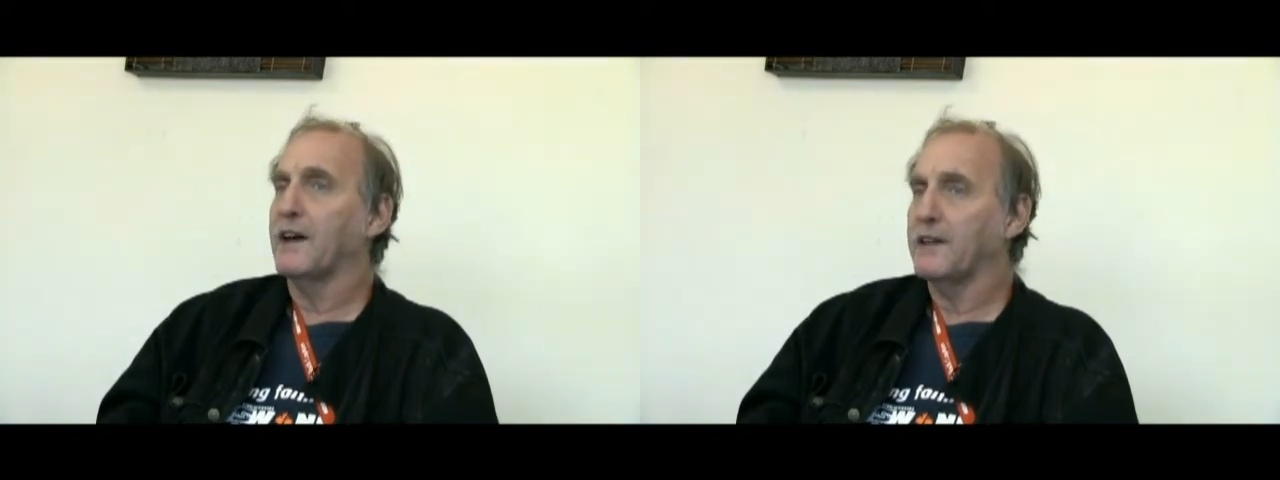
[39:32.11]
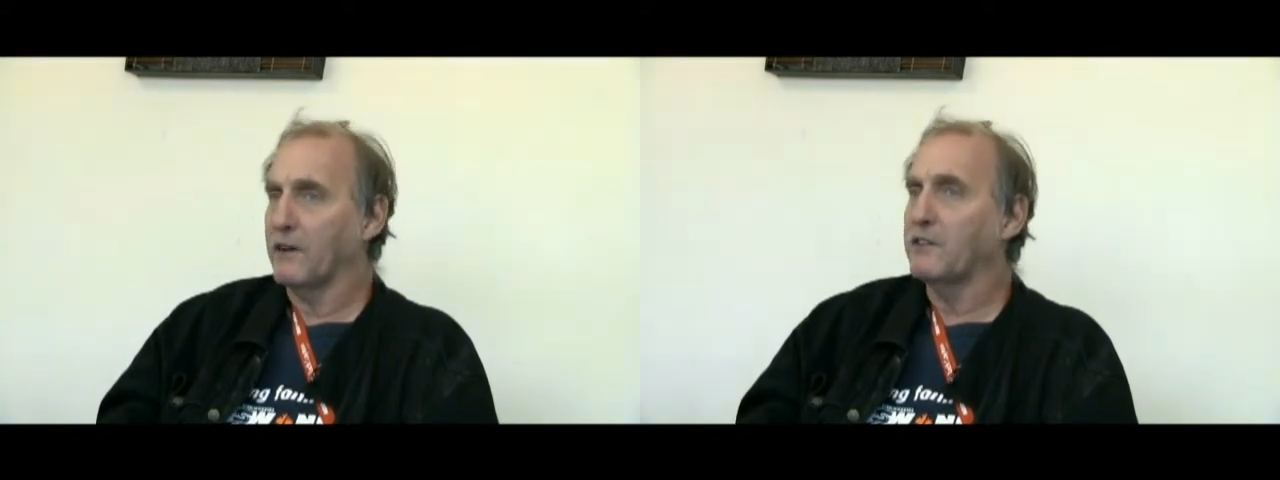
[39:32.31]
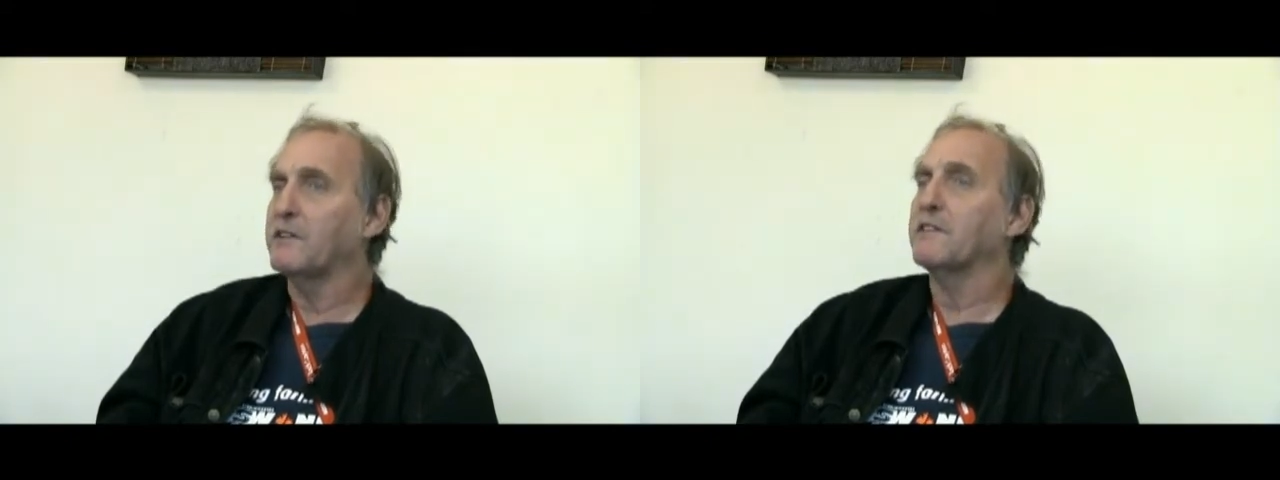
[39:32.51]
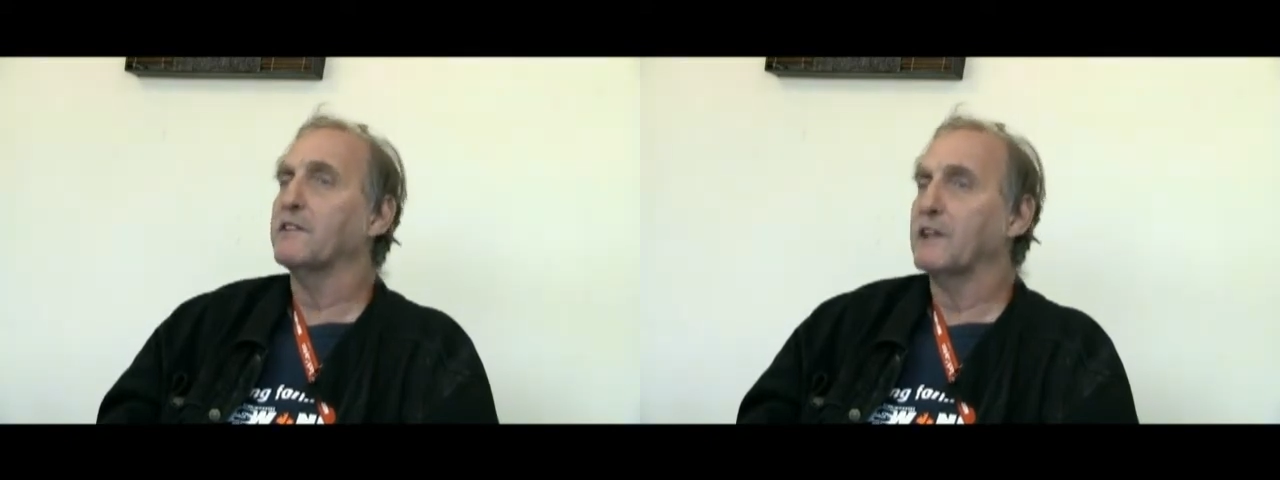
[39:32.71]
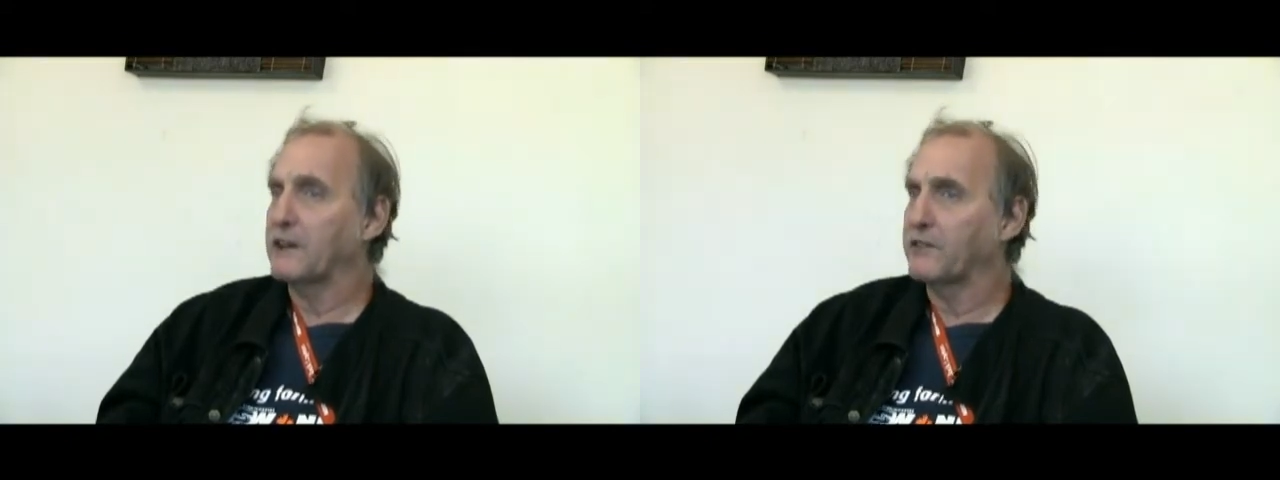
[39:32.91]
and those people,
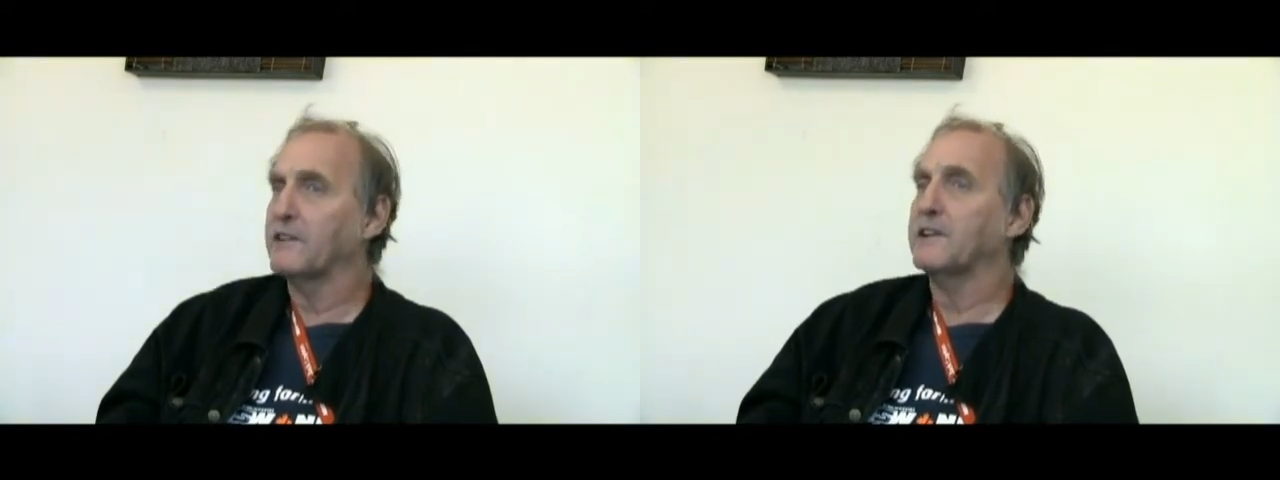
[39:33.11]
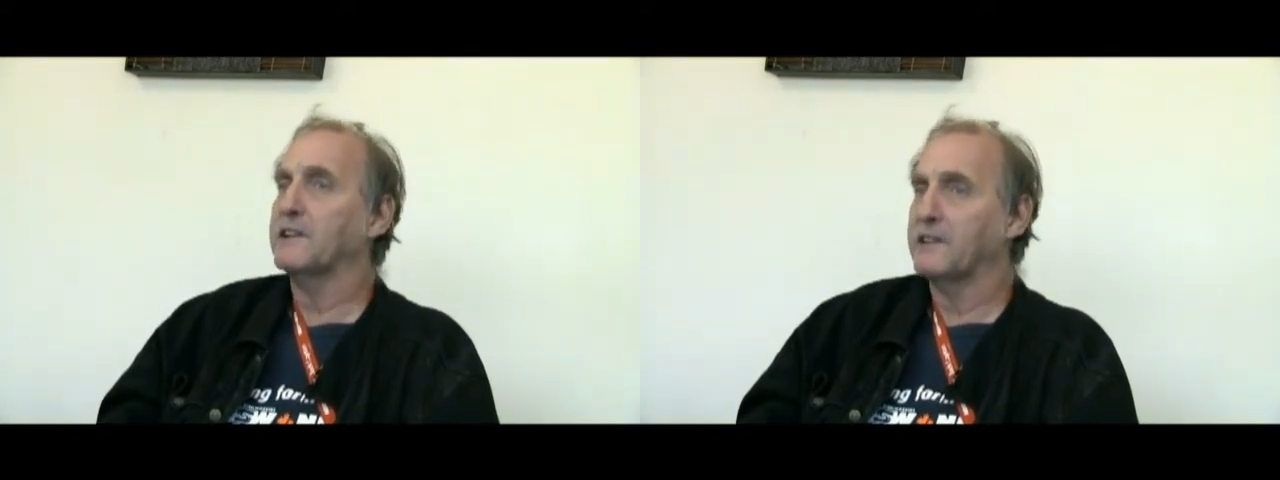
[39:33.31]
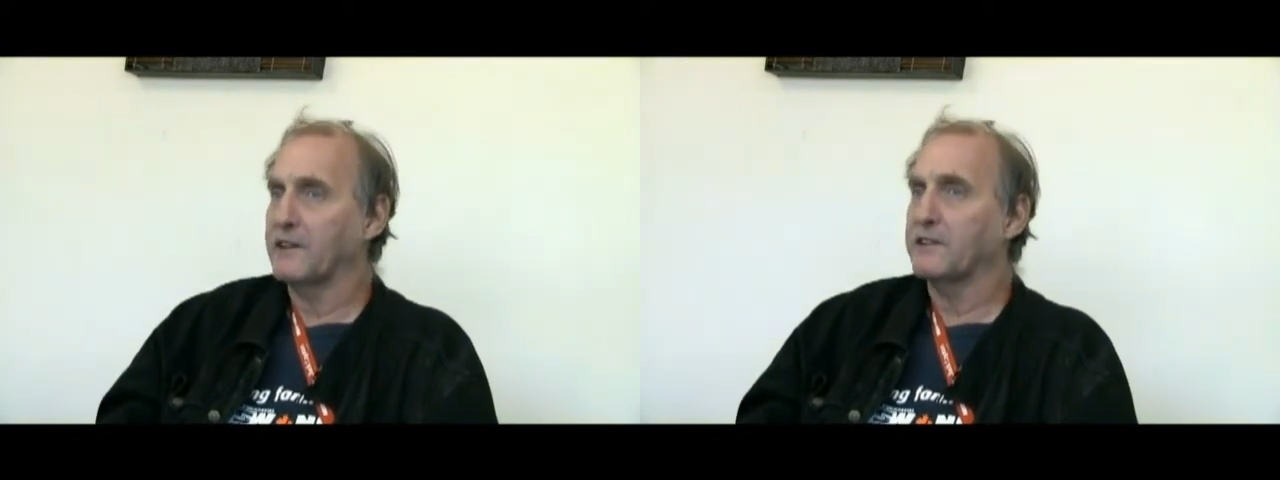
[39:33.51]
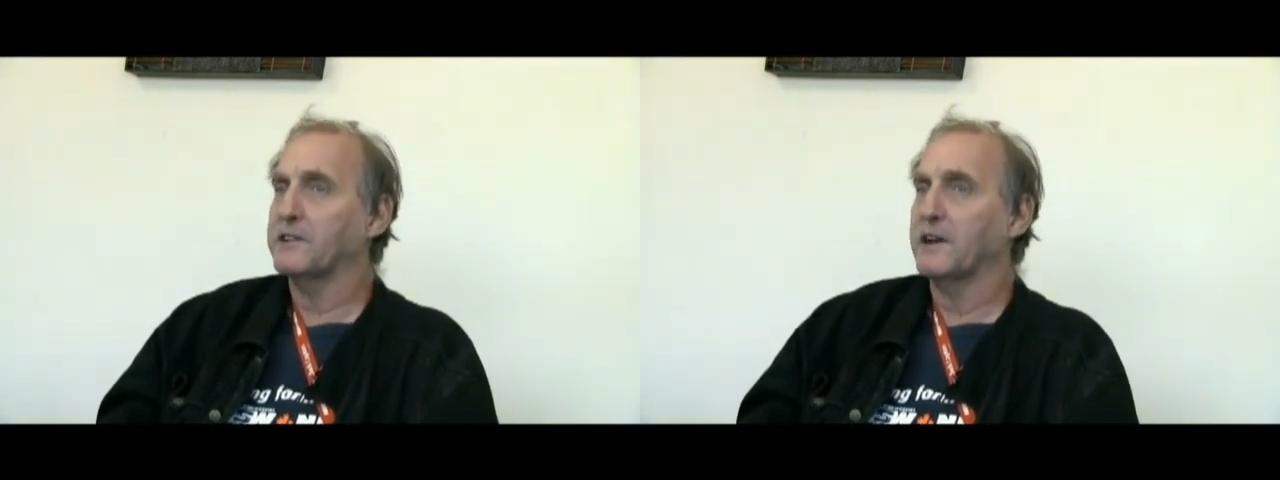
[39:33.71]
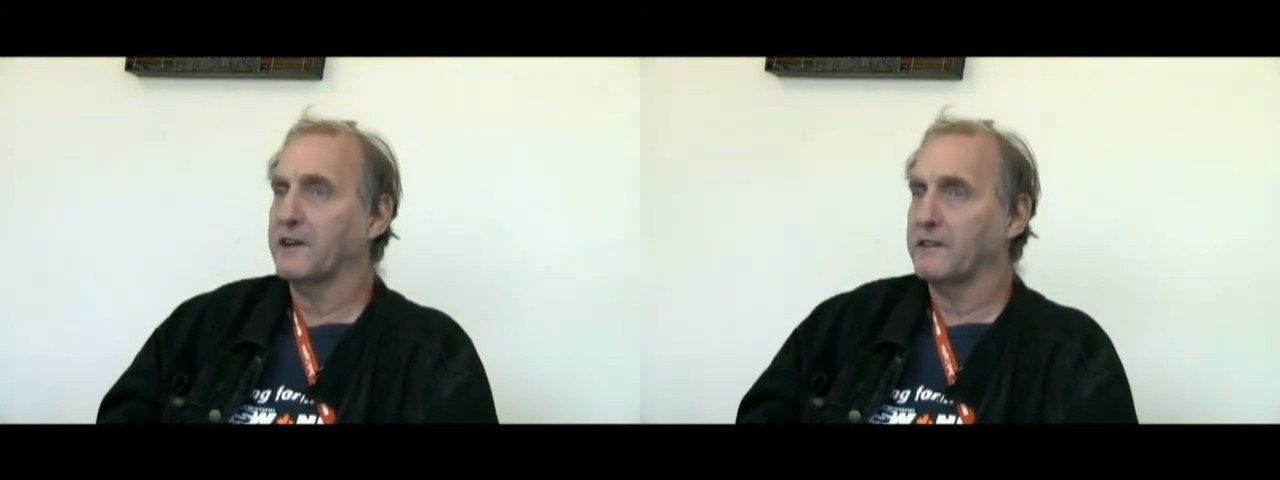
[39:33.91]
that's what they need to
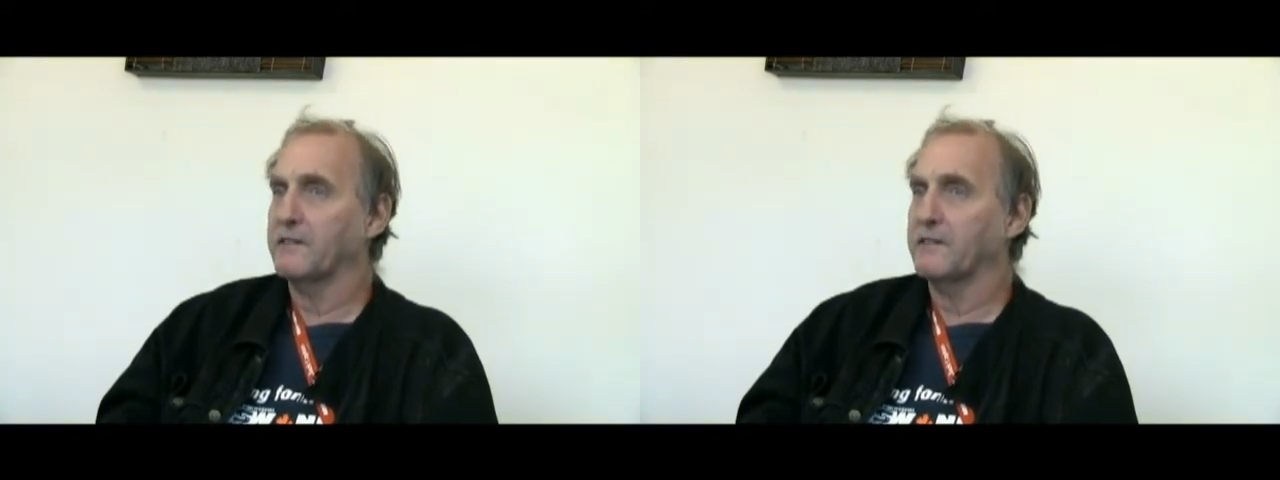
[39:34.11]
understand.